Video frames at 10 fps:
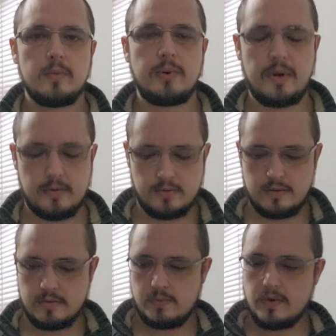Hey all,
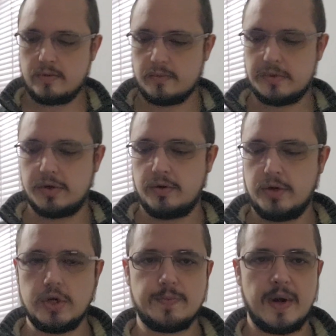welcome to
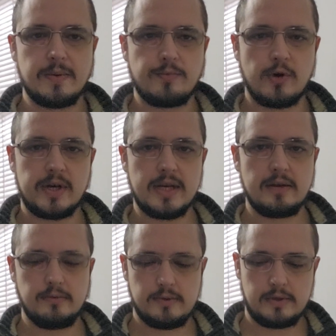Newspaper
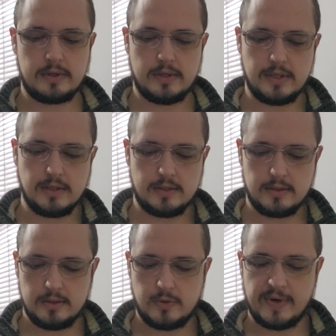Breakdown. It is
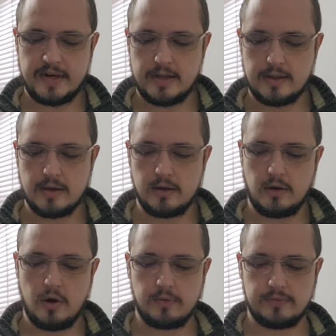the 23rd
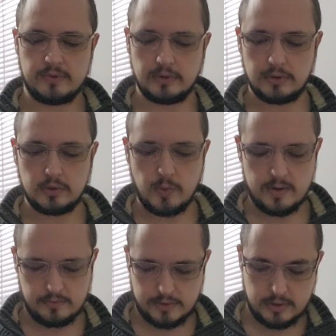of the
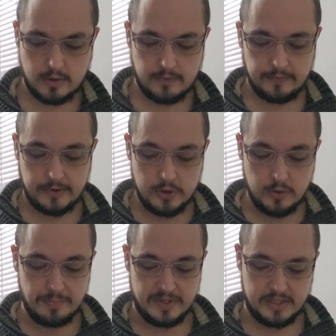12th.
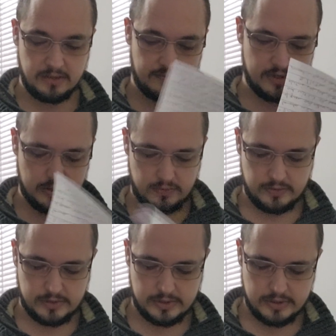Few bits of
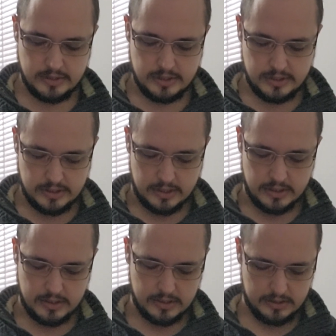news
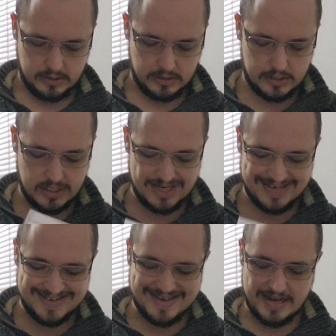to
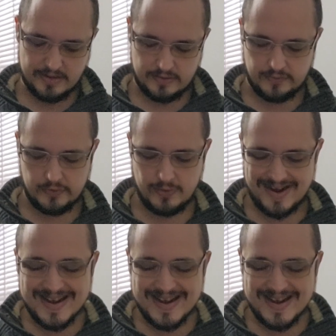get through.